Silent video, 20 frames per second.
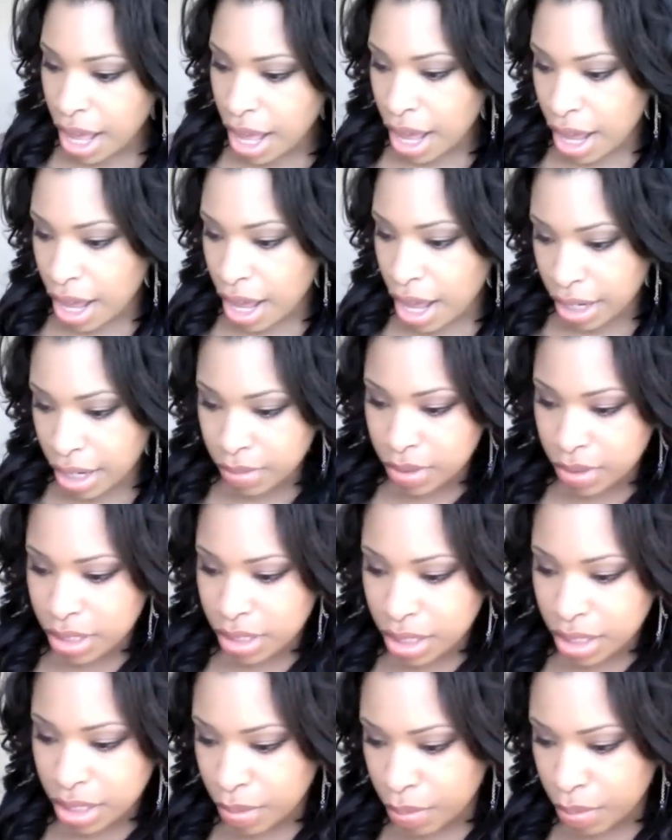And I'm just
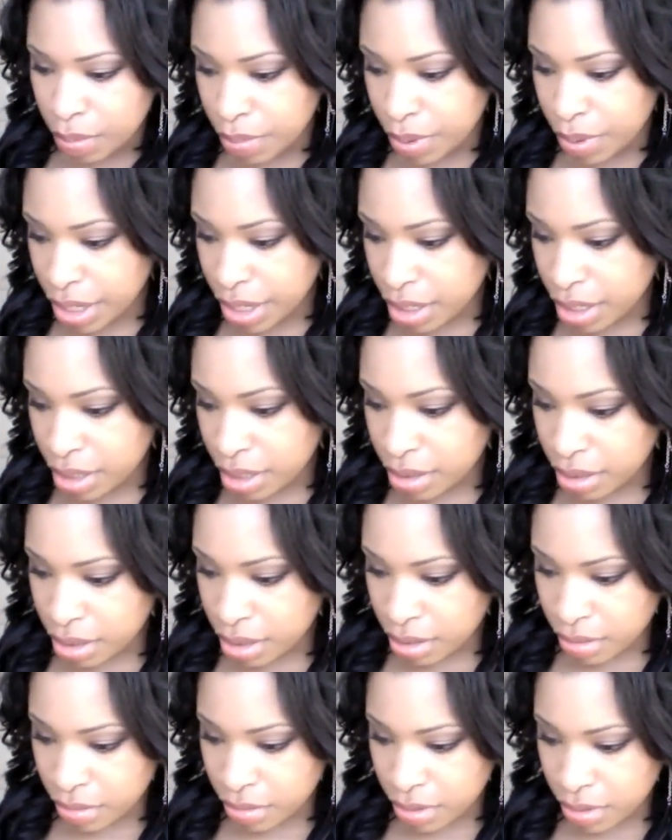going to pick
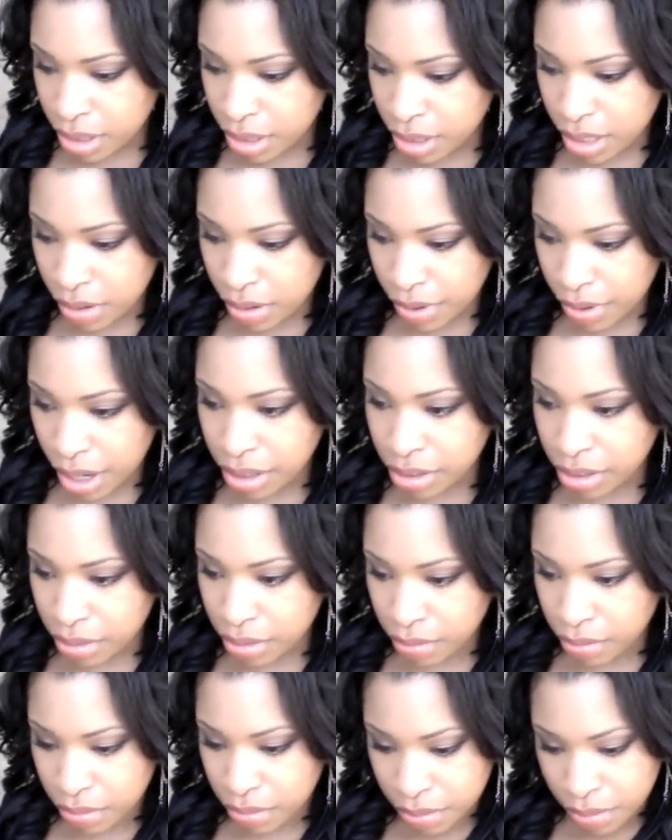these at
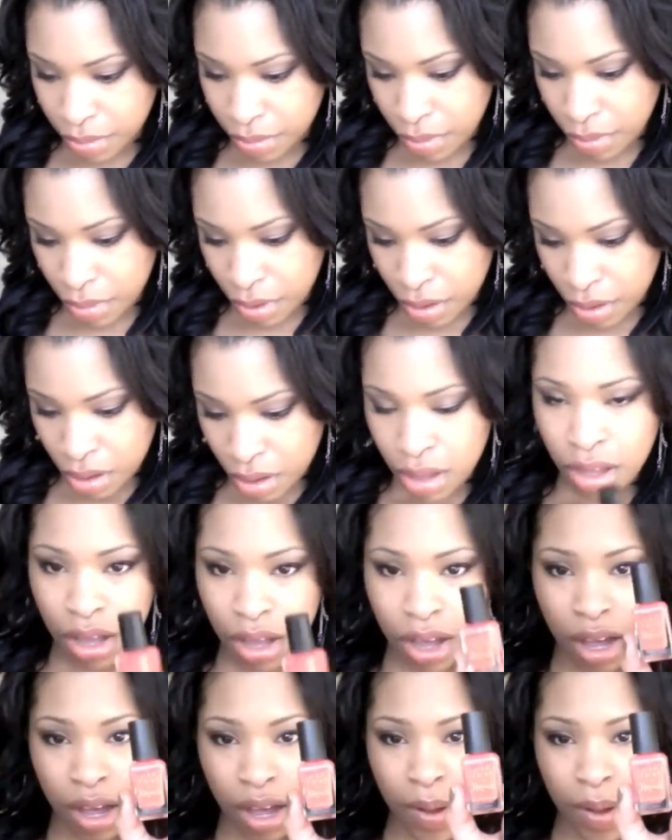random.
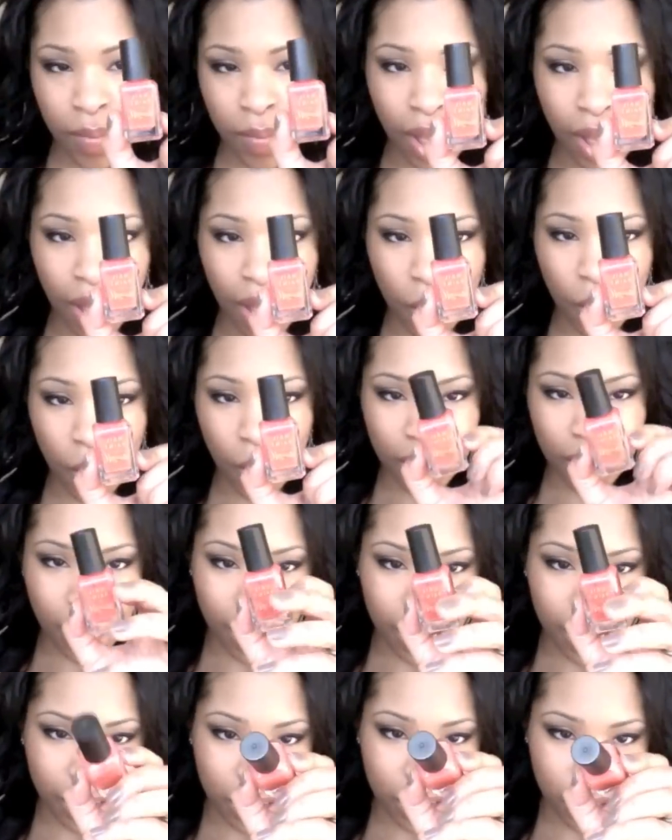Um, I quite
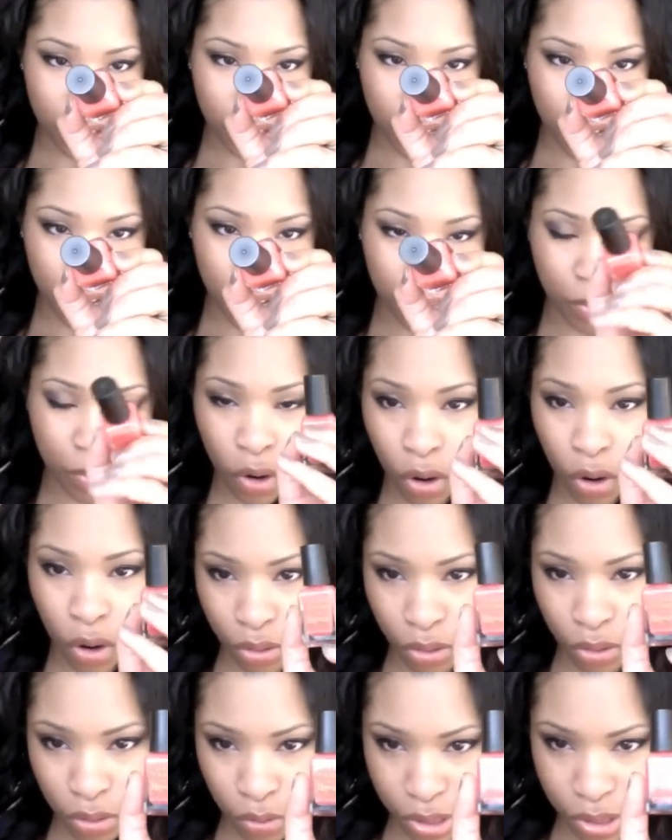like um,
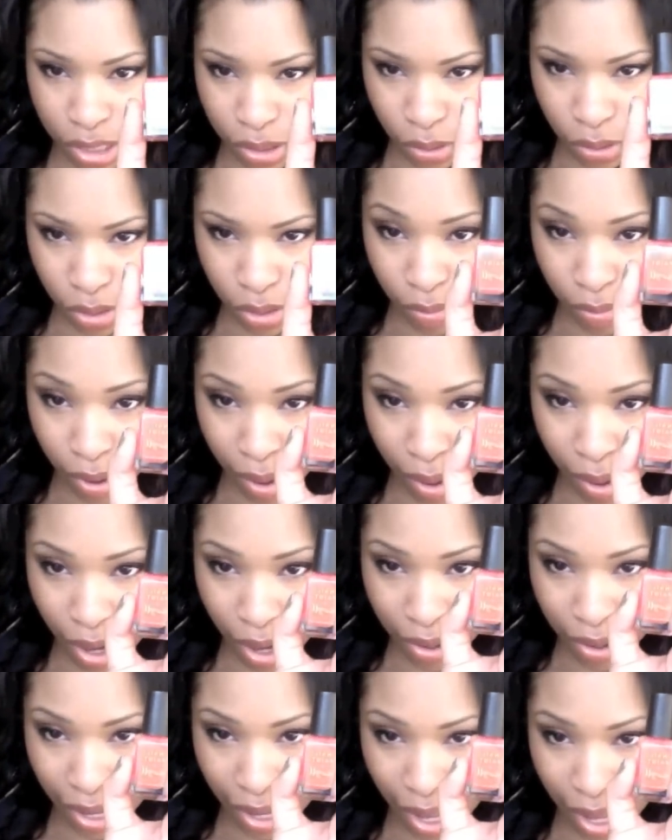Coral, which is also by
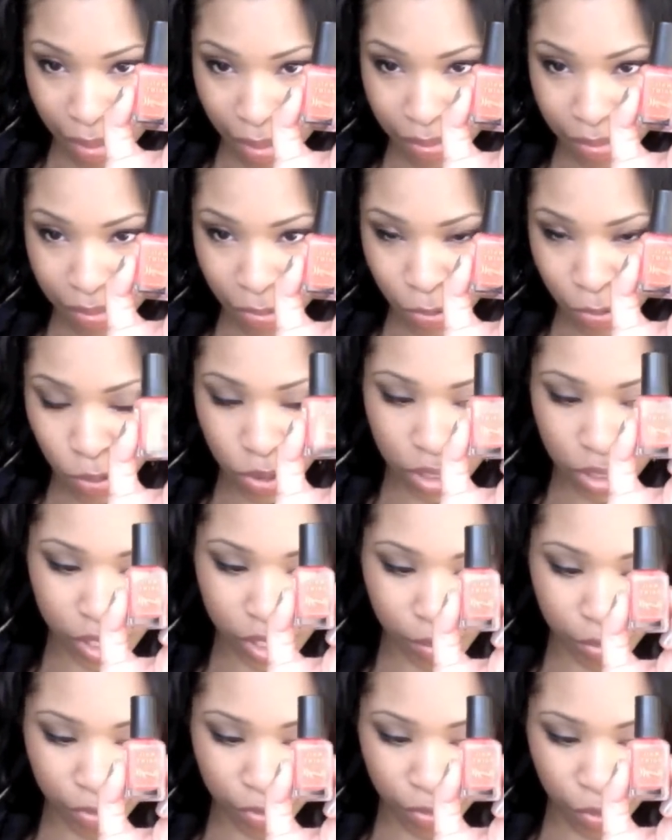Barry M. I won
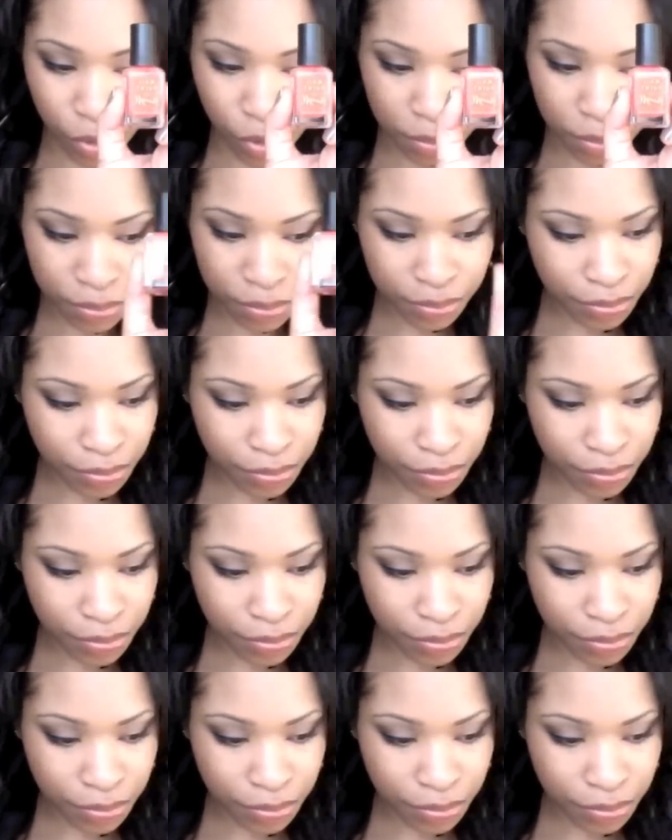this before.